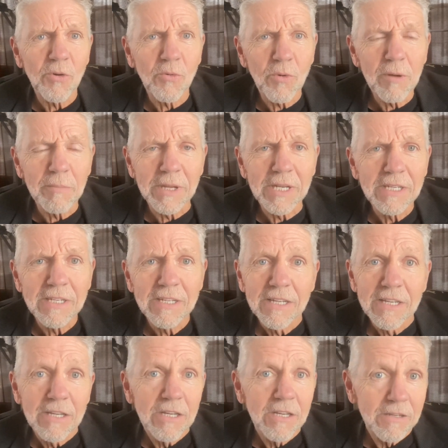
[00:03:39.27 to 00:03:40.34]
woman
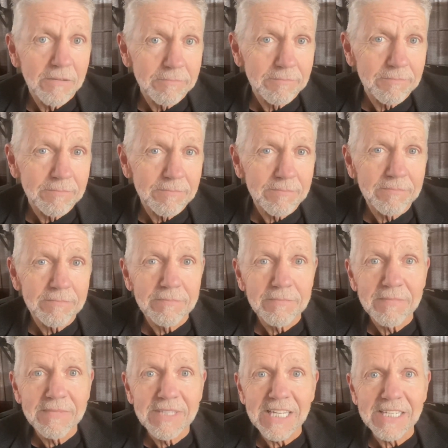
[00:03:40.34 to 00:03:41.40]

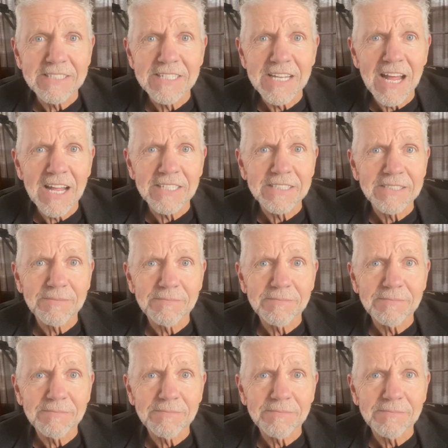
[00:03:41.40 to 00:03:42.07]
that's not